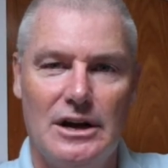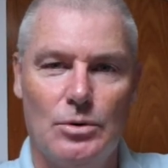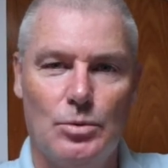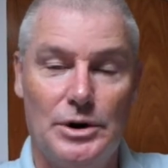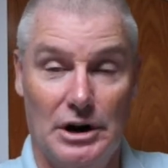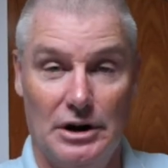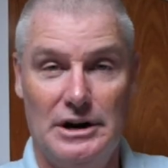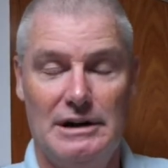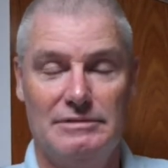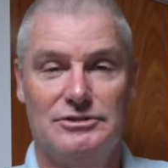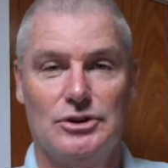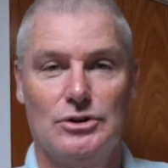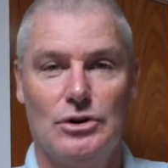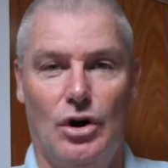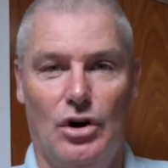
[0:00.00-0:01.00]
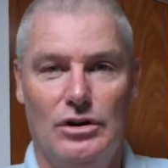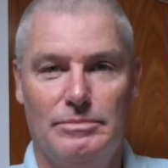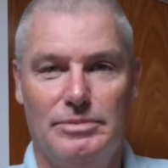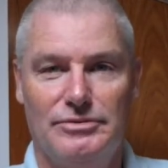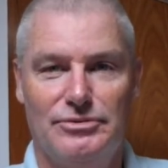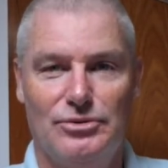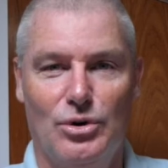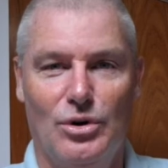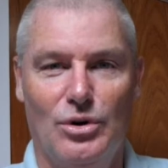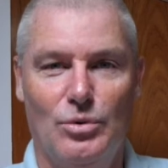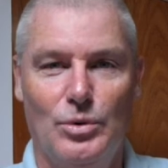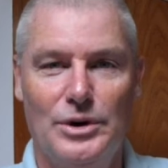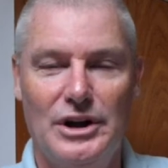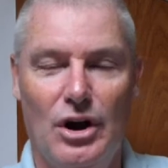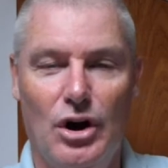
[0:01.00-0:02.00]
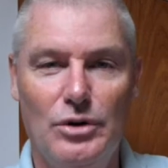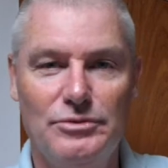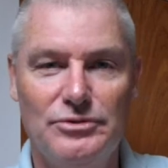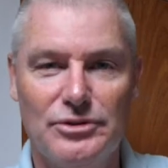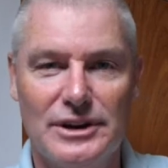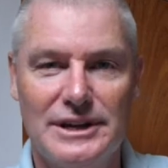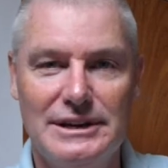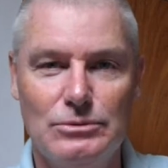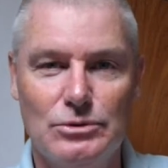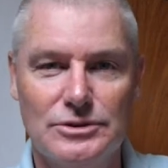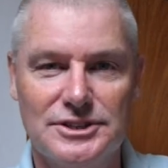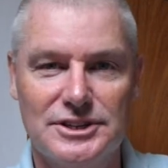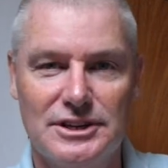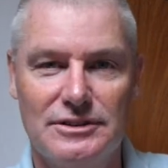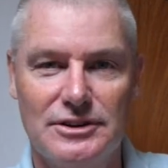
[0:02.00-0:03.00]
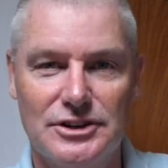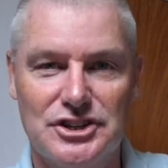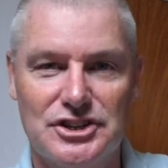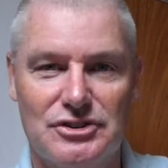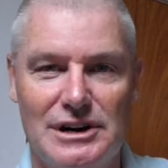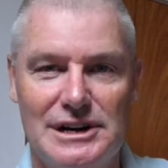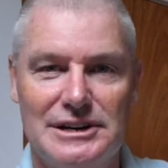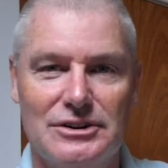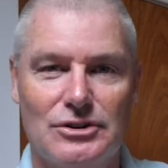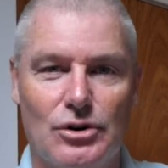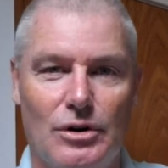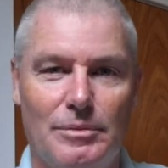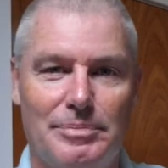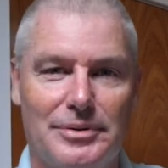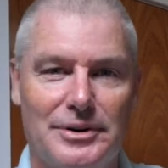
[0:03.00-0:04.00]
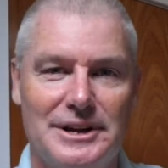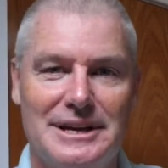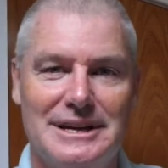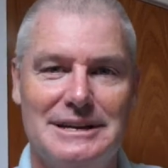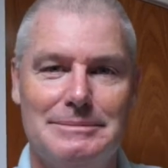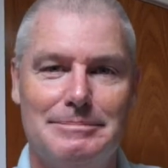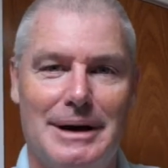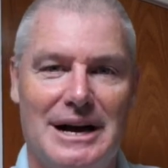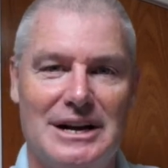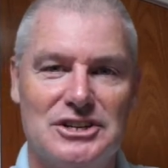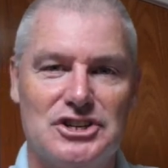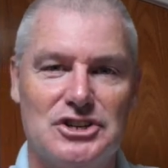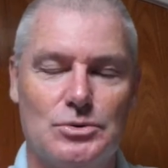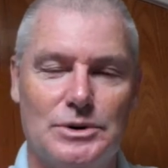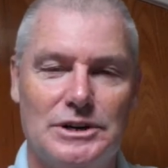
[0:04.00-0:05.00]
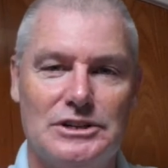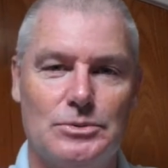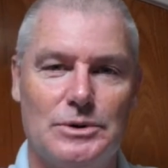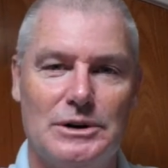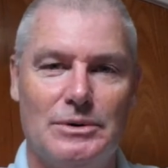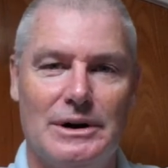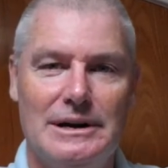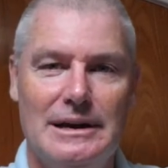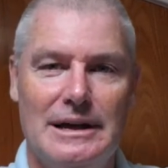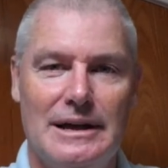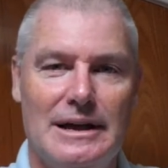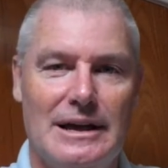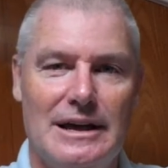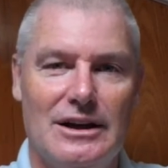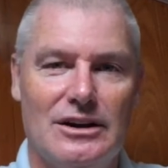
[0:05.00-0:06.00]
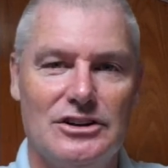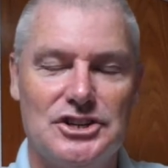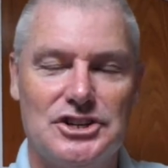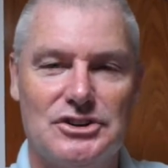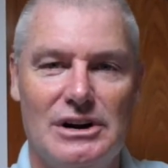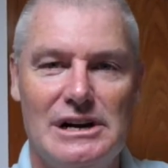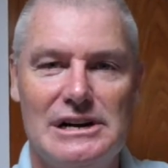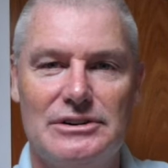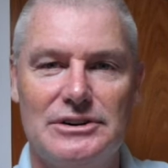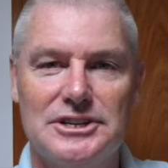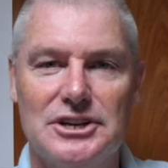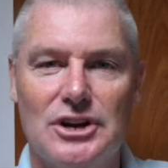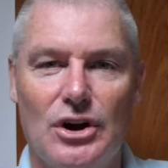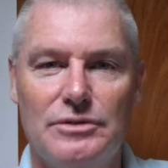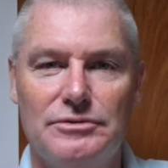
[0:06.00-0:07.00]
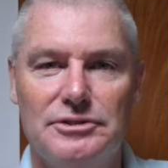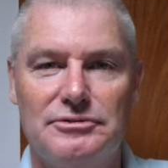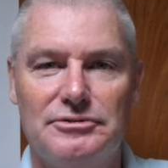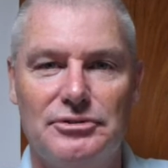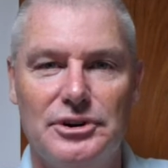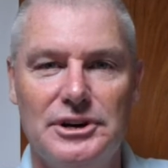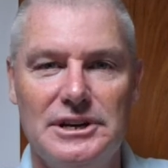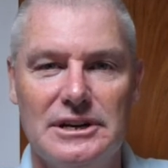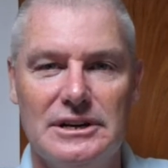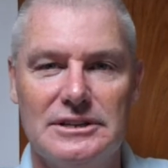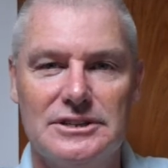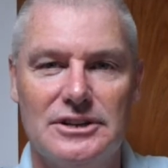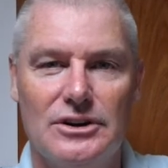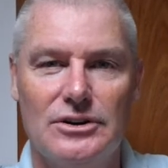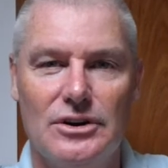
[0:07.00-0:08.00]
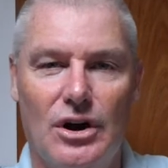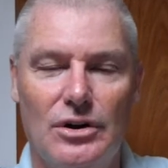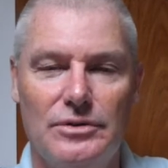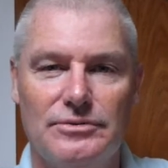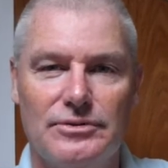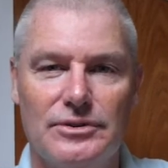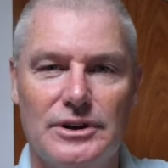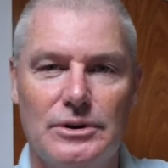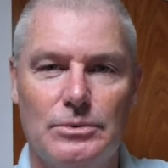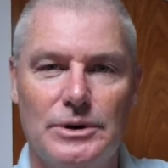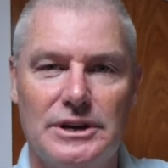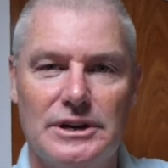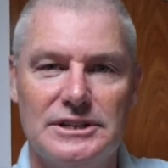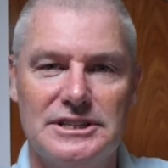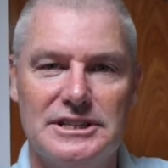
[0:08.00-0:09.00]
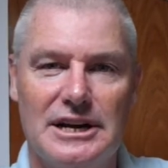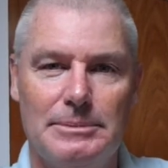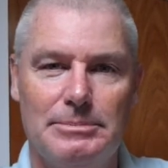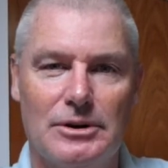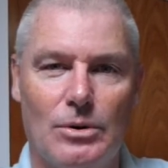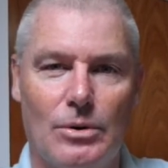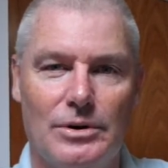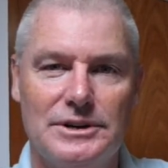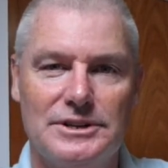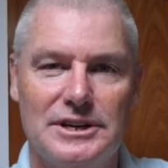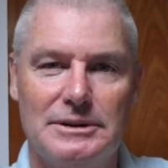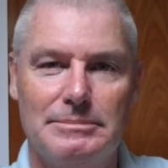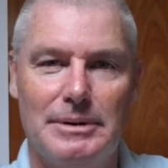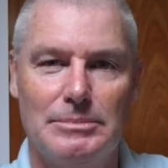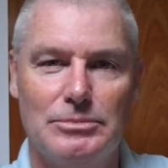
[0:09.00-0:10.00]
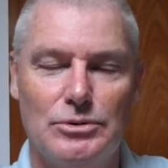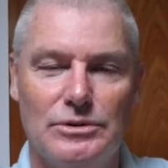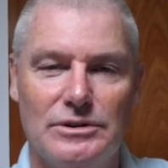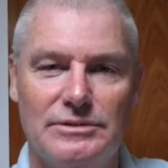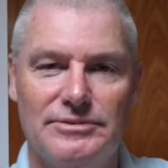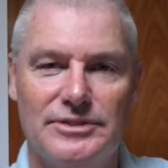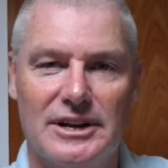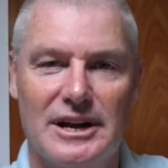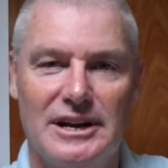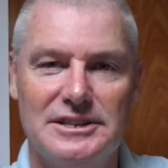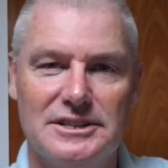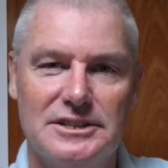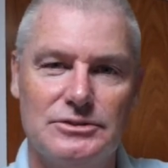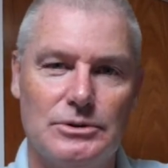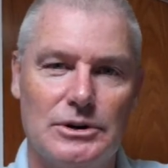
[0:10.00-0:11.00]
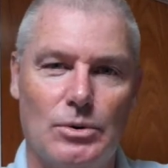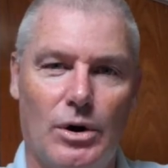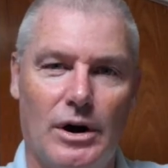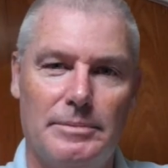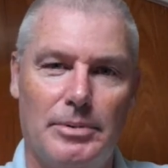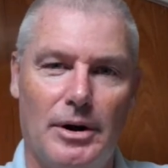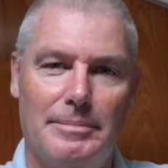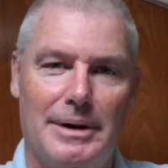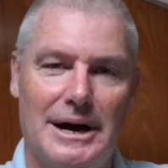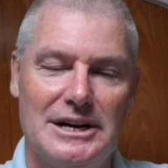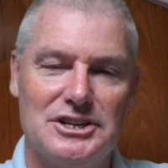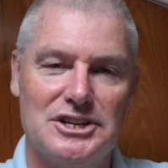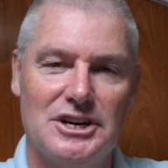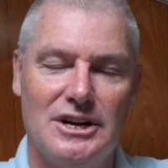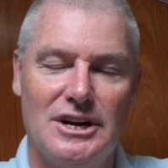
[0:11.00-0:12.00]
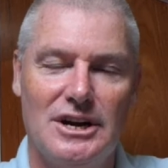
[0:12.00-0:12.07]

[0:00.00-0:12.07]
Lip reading: We don't have too long before we hopefully will see the Australian Grand Prix in March 2021. Australia is COVID free, so hopefully we can set up a quarantine bubble if the case is required by March